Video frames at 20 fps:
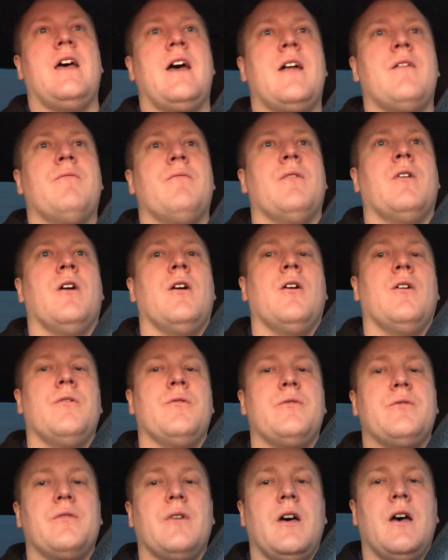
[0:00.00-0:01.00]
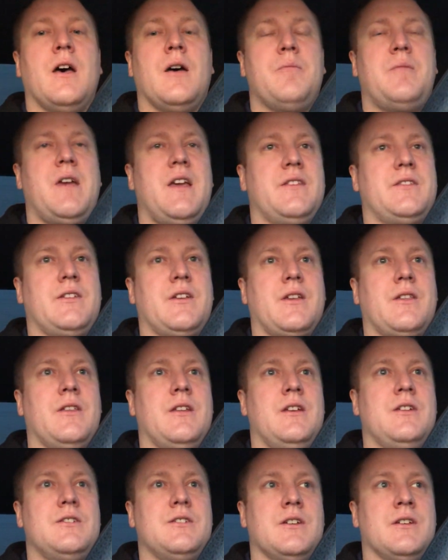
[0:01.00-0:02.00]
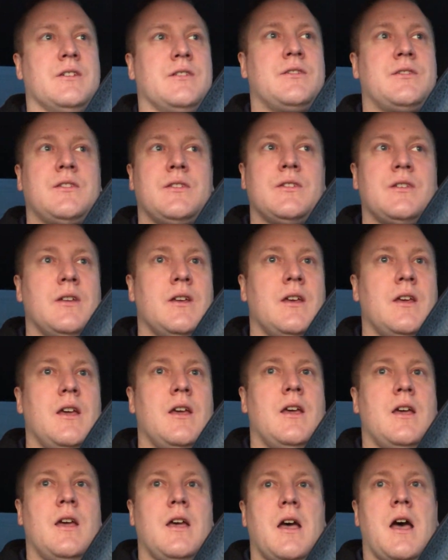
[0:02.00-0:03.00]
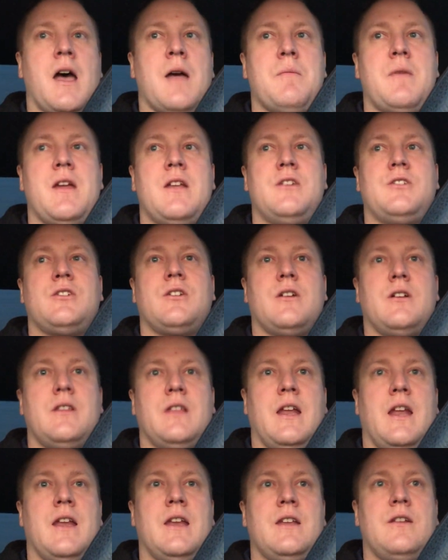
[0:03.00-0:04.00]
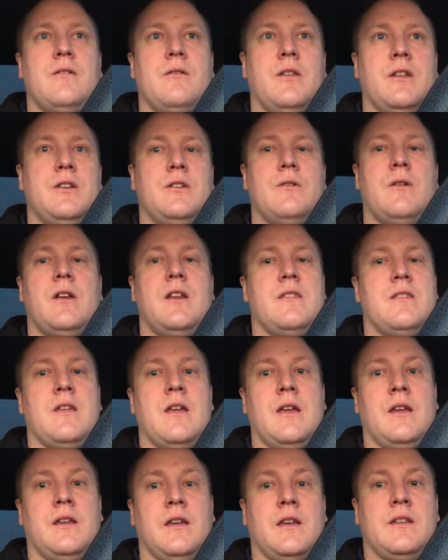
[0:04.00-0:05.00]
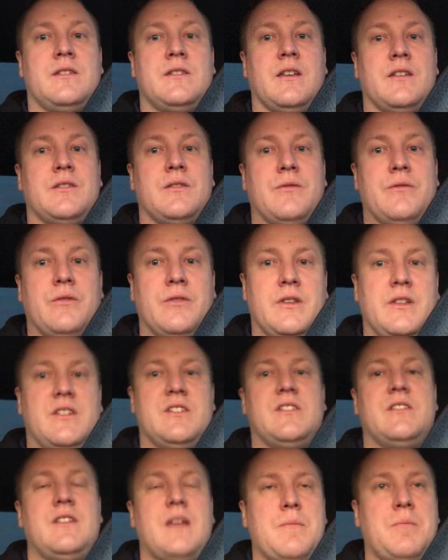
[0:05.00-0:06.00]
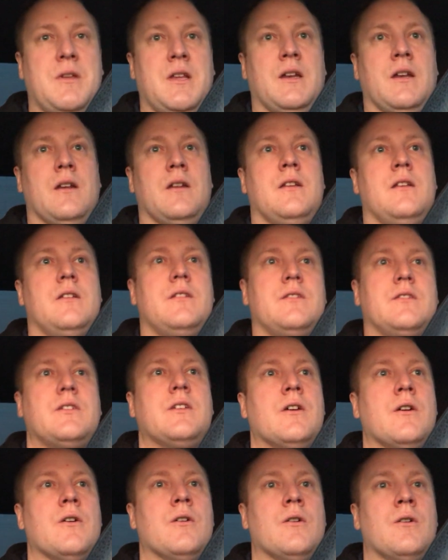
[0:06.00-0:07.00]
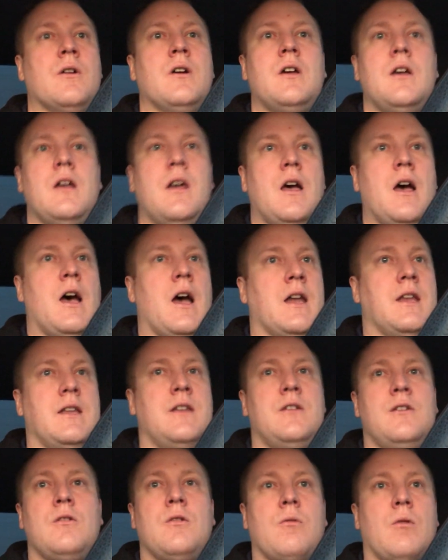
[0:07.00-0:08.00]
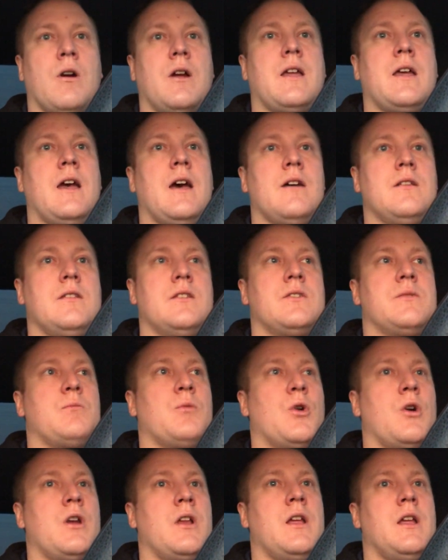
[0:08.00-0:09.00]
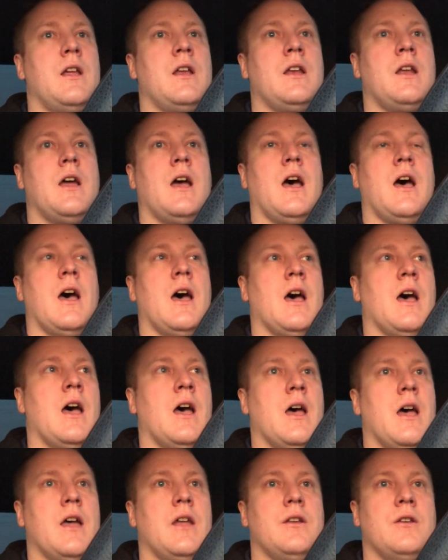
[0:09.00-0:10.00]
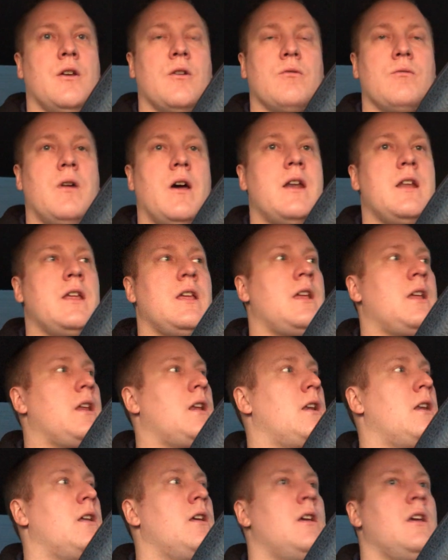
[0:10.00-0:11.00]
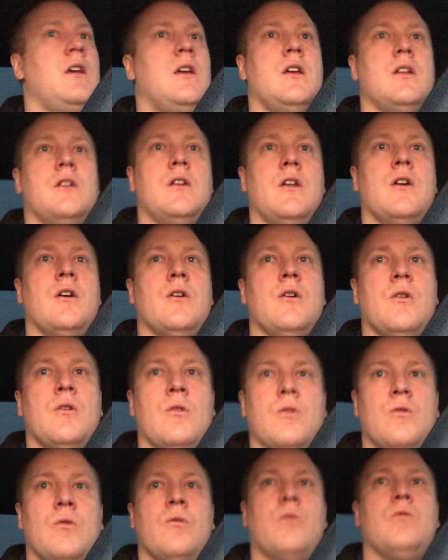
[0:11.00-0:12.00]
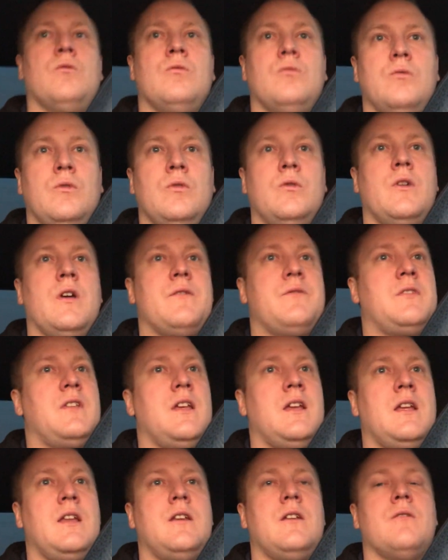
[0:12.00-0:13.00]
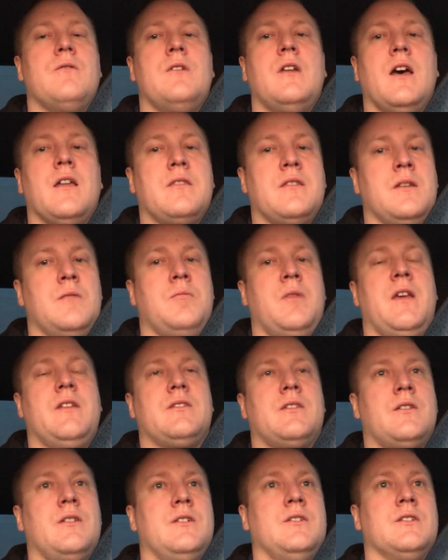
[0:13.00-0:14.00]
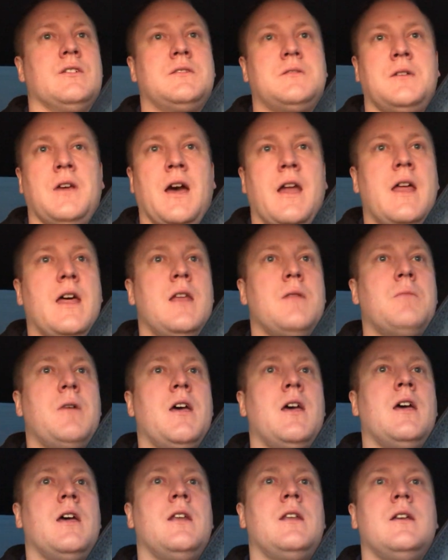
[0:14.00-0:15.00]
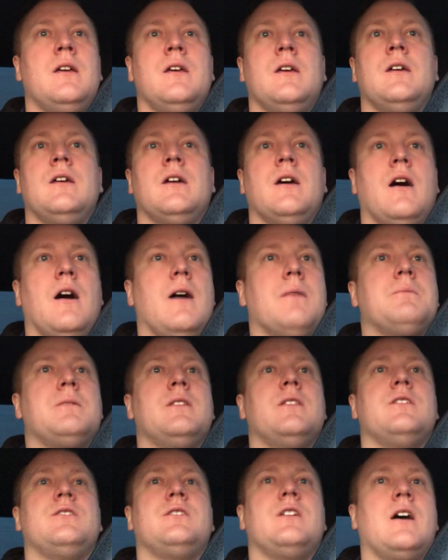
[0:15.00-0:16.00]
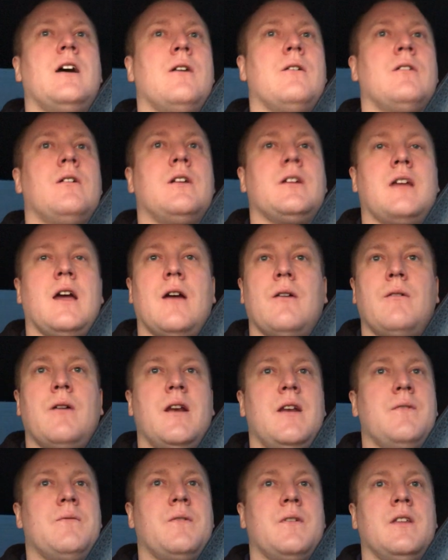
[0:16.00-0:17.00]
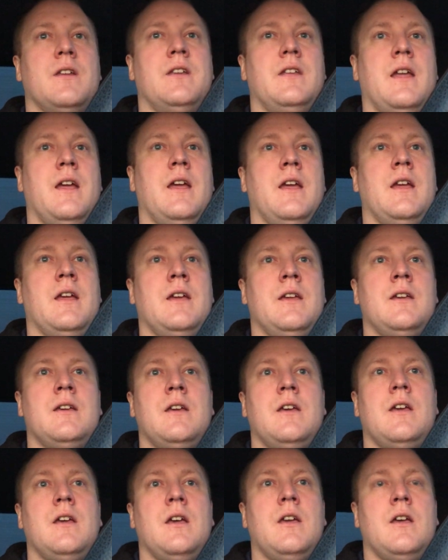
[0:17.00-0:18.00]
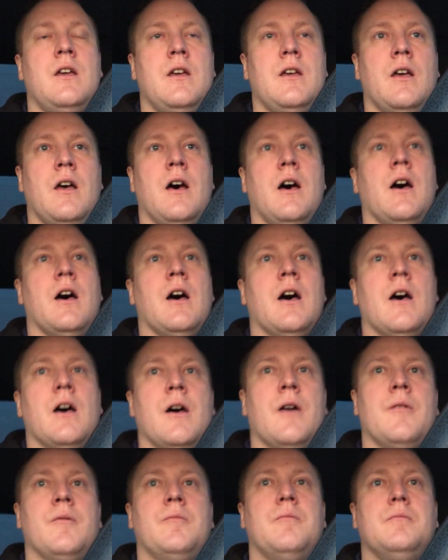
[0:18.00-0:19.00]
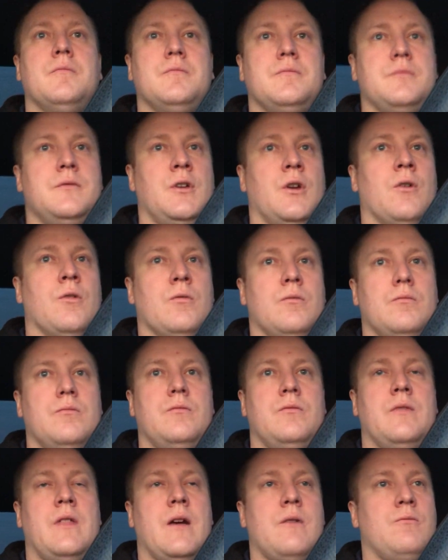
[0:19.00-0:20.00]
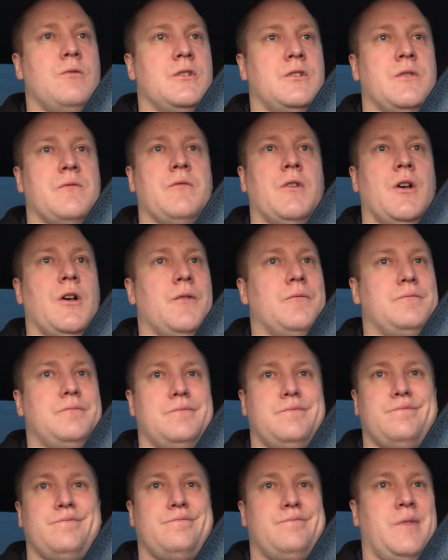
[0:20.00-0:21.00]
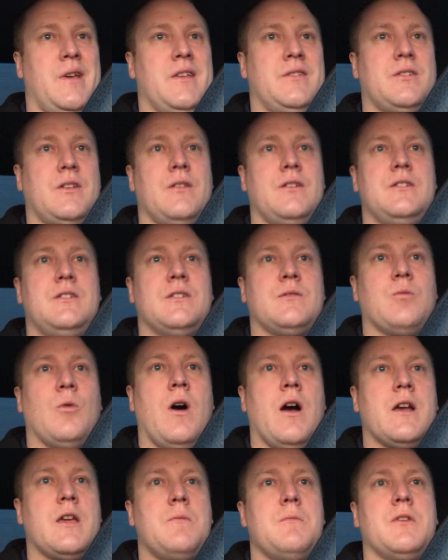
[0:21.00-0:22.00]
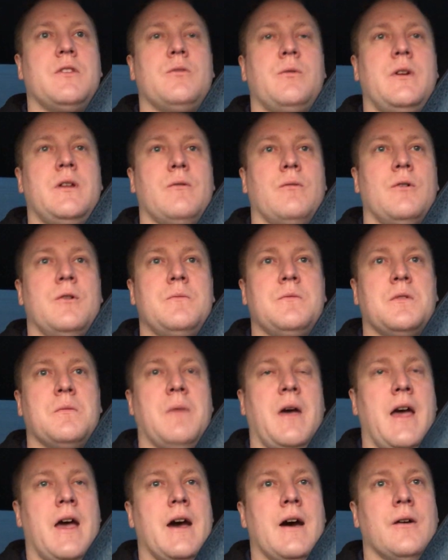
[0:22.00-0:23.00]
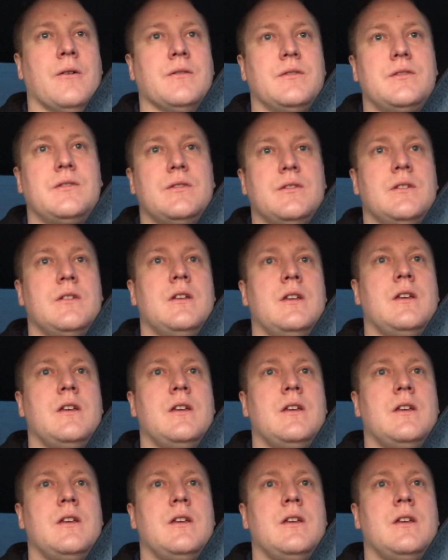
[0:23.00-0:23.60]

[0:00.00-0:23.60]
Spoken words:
that involve? Basically just I made sure that I didn't really do anything excessively stepping. So I didn't do a workout this morning, no running, no lifting, no nothing. Basically just got out of bed, hopped in the shower, got ready for the day, that which involved basically just walking between rooms of my house.